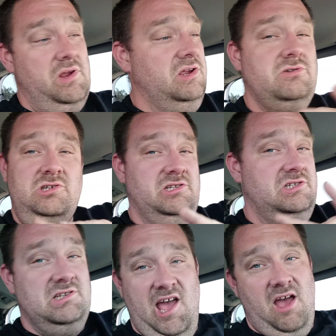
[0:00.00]
We usually
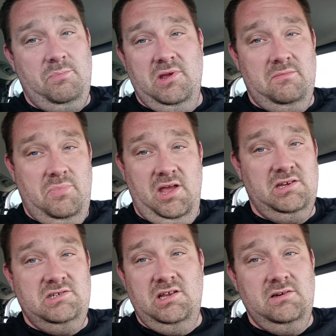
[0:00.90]
just copy and
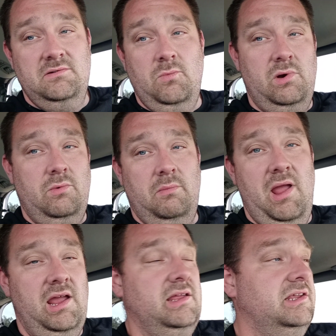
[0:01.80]
paste it when we're
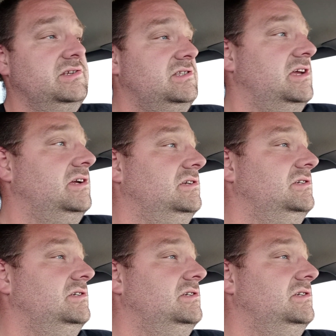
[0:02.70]
making these things.